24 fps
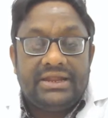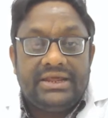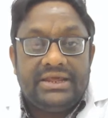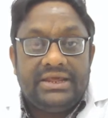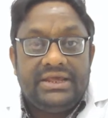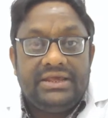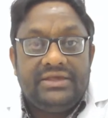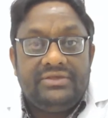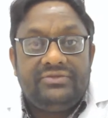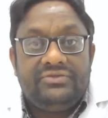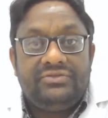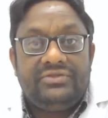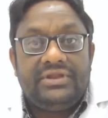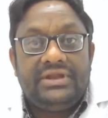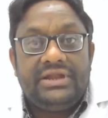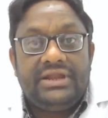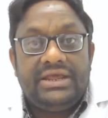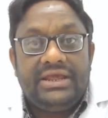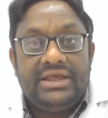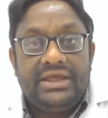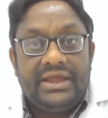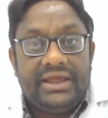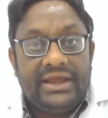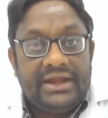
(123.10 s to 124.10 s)

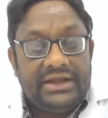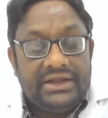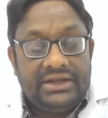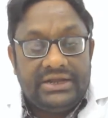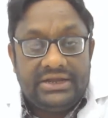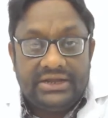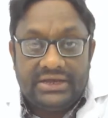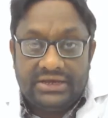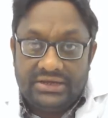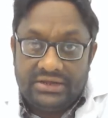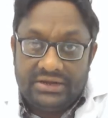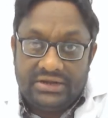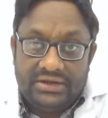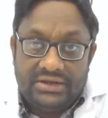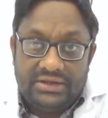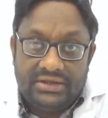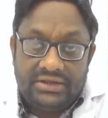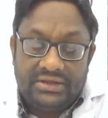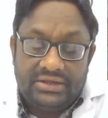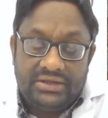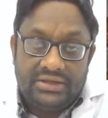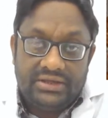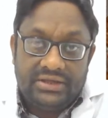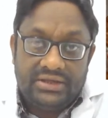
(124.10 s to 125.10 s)
easily enter
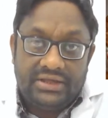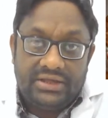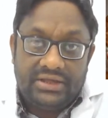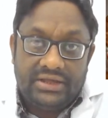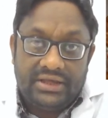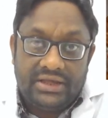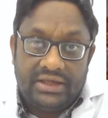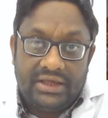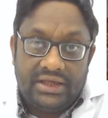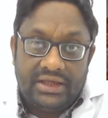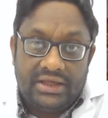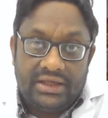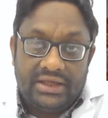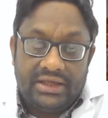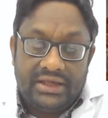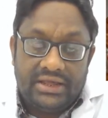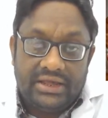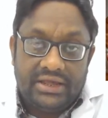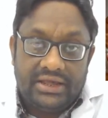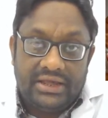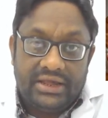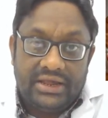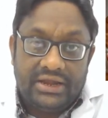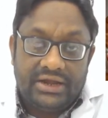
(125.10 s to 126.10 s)

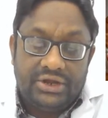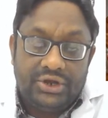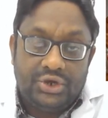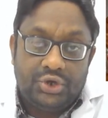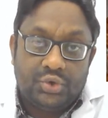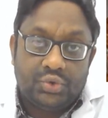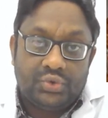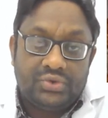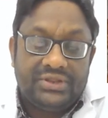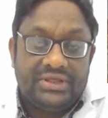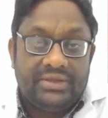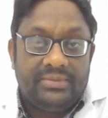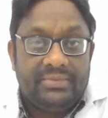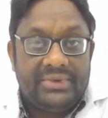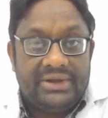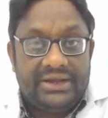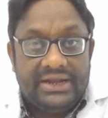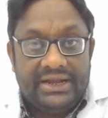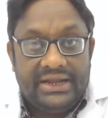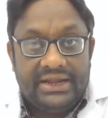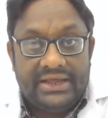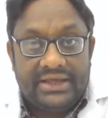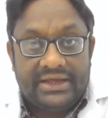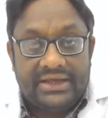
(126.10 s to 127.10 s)
into the
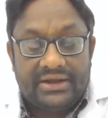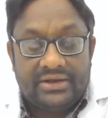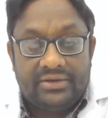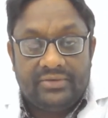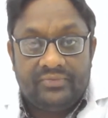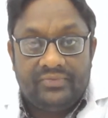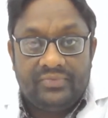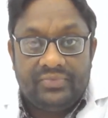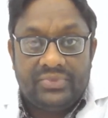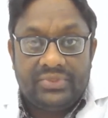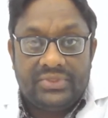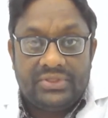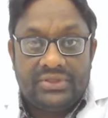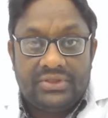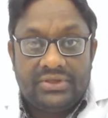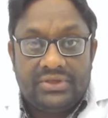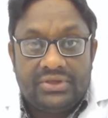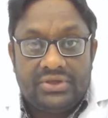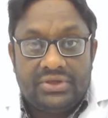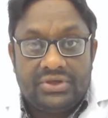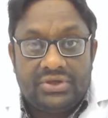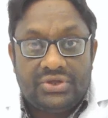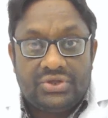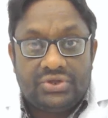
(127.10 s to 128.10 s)
middle ear
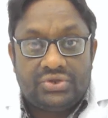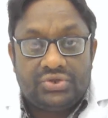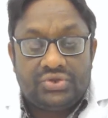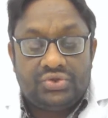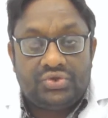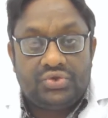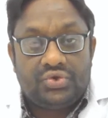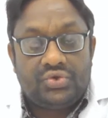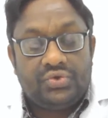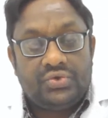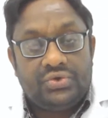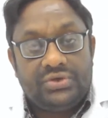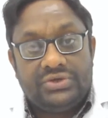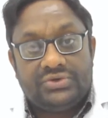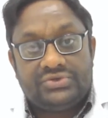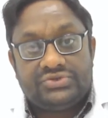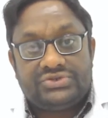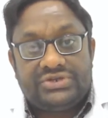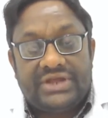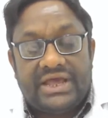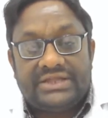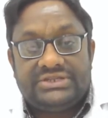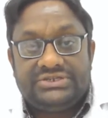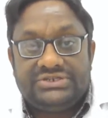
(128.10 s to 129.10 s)
through
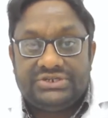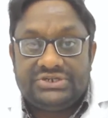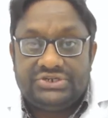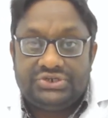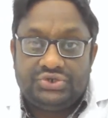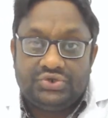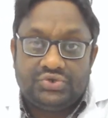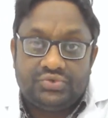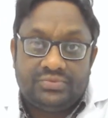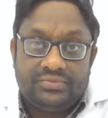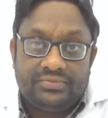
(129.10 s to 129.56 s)
eustachian tube.